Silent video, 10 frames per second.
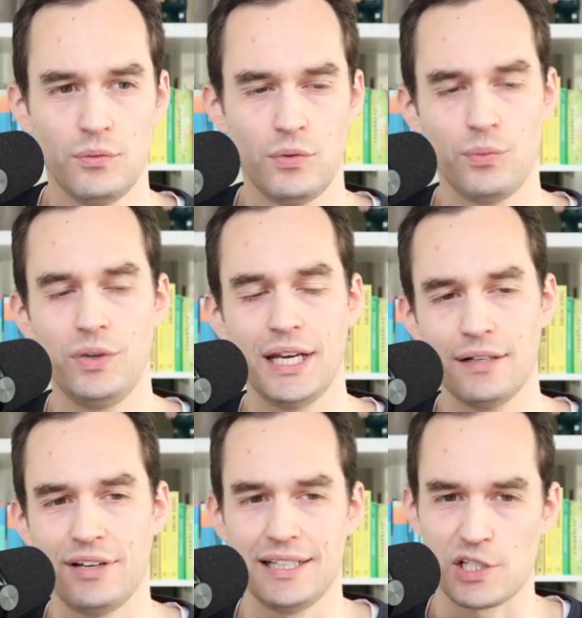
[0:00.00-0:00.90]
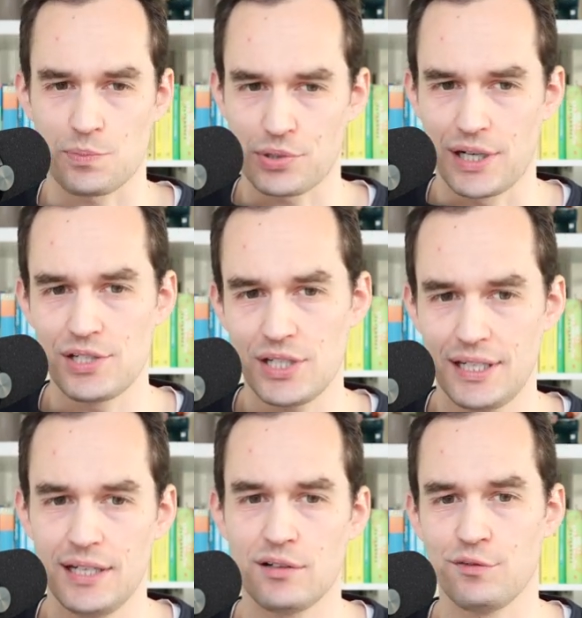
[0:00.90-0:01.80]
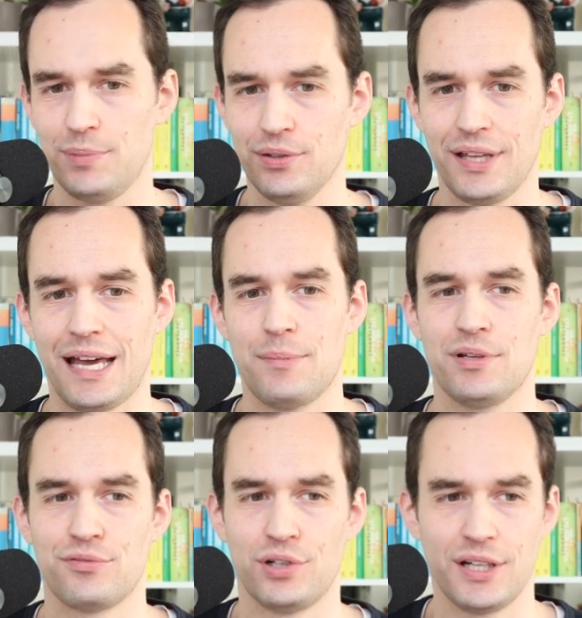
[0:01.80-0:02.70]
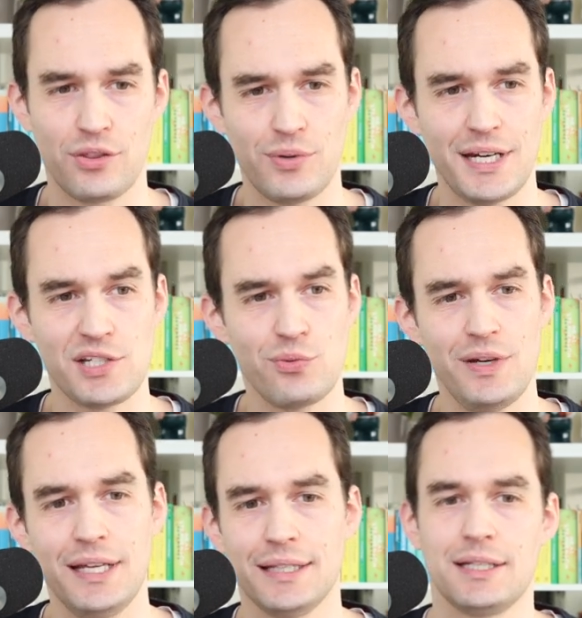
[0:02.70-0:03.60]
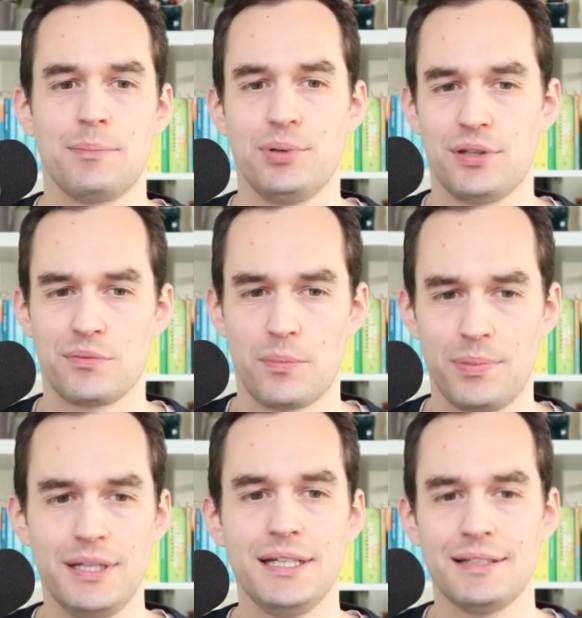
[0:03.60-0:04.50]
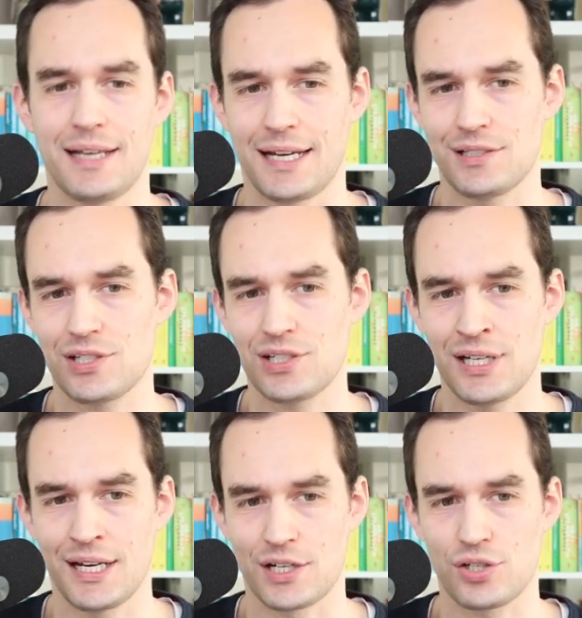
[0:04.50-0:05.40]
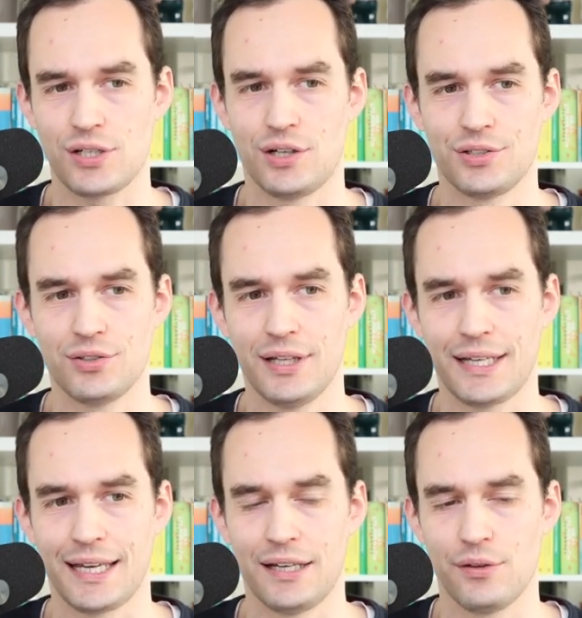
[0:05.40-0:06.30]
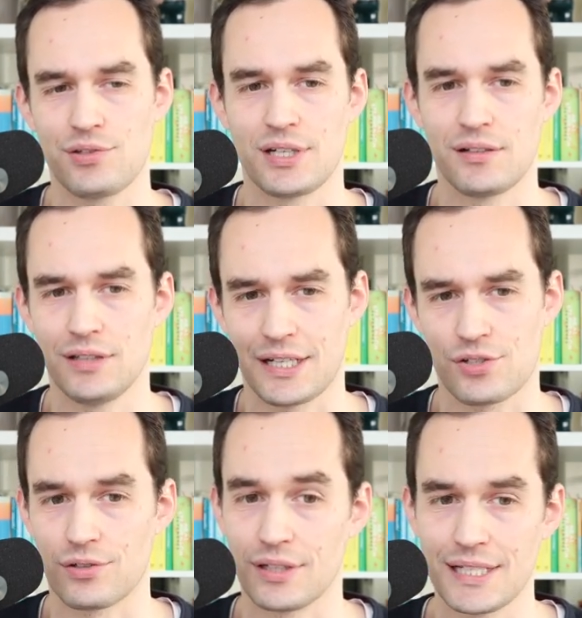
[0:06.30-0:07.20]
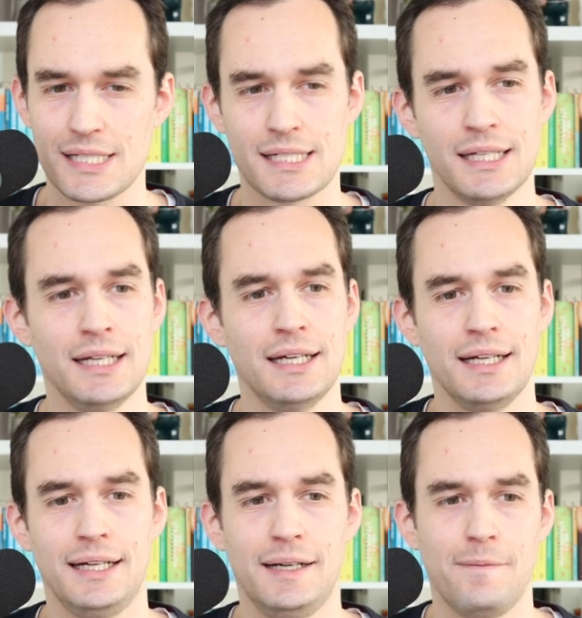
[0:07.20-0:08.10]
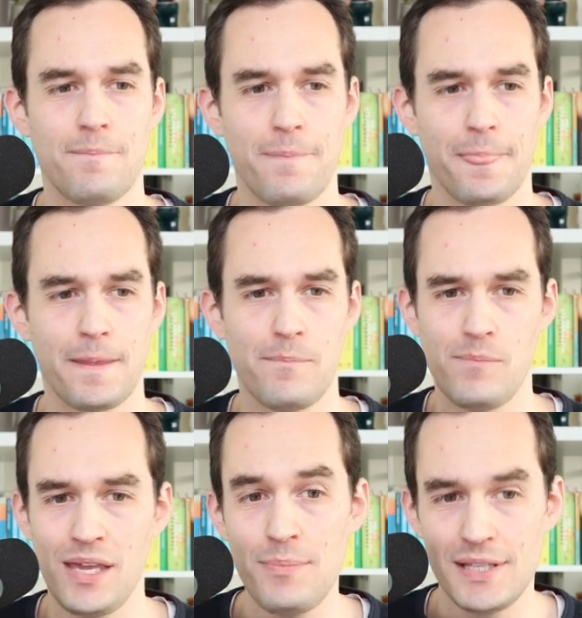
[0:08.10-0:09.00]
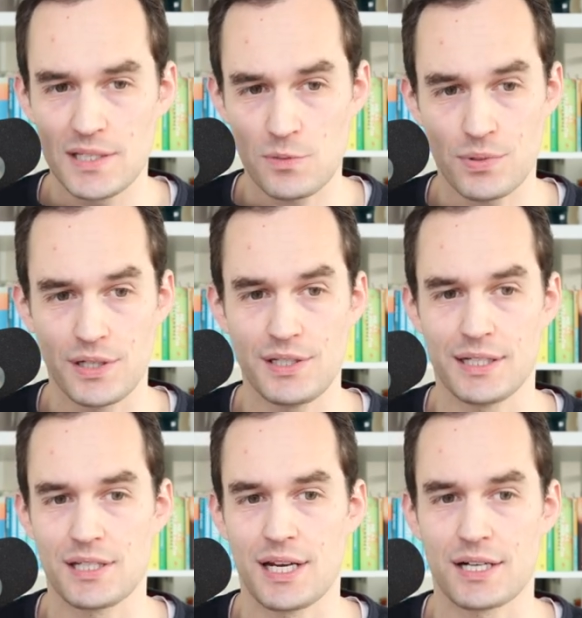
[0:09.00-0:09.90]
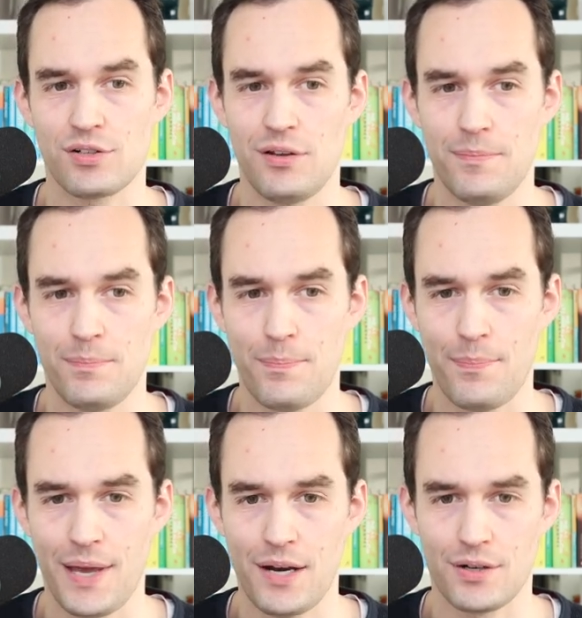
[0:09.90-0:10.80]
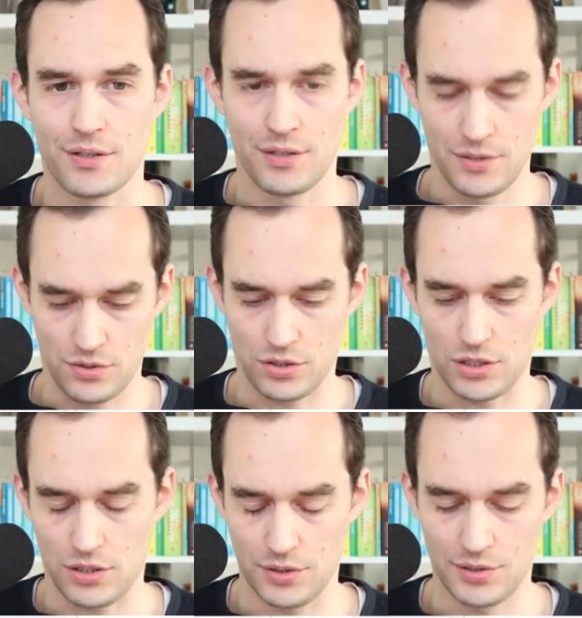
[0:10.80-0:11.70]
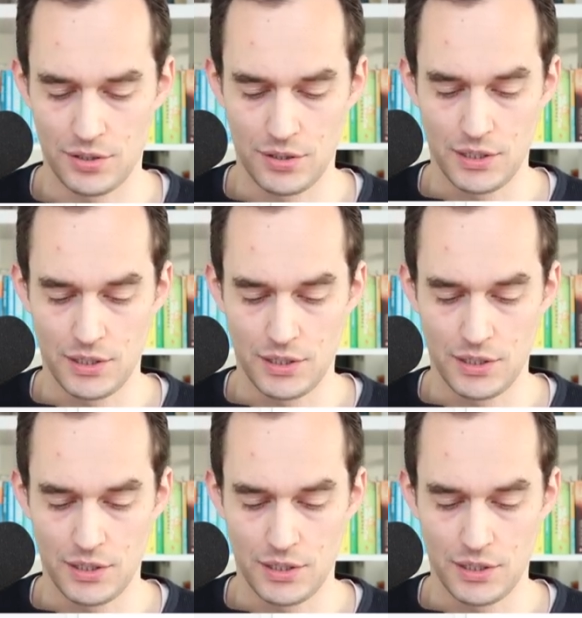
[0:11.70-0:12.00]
we kind of had this project here of build a habit of running 3 days a week, and then I put the repeating tasks actually under like a health single action list. Maybe this project is actually better called